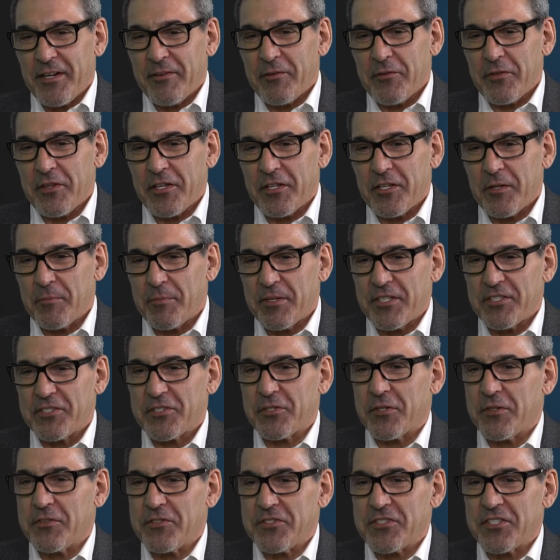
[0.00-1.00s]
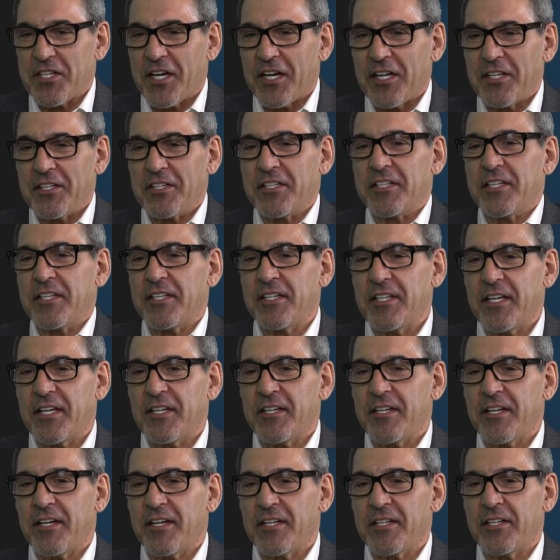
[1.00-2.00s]
everything to be sort of solid
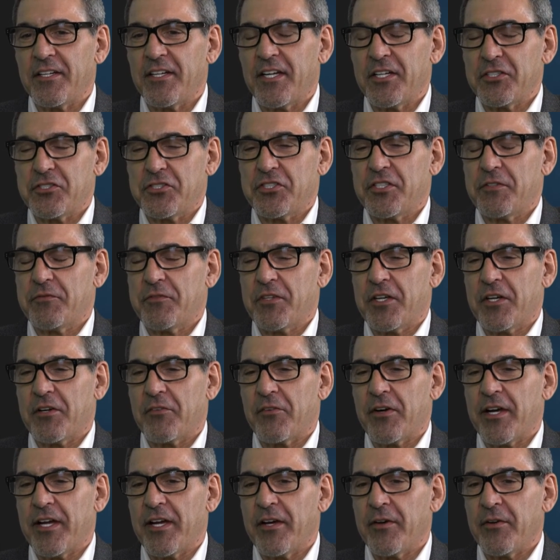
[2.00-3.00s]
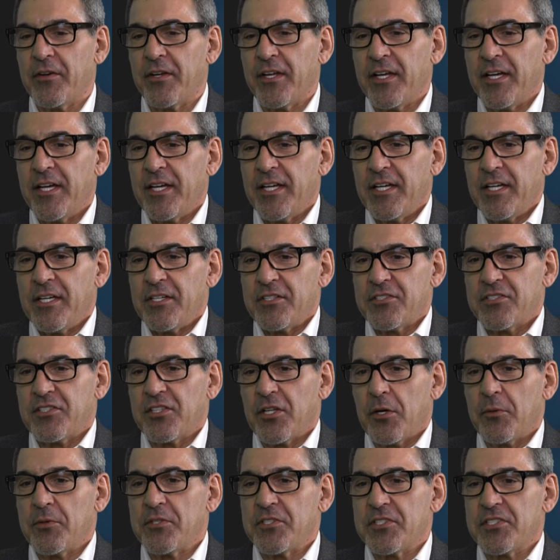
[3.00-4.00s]
and not shifting around,
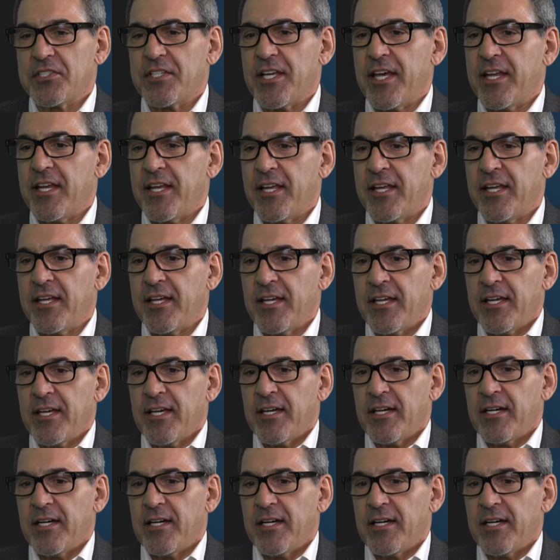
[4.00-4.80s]
slow and steady.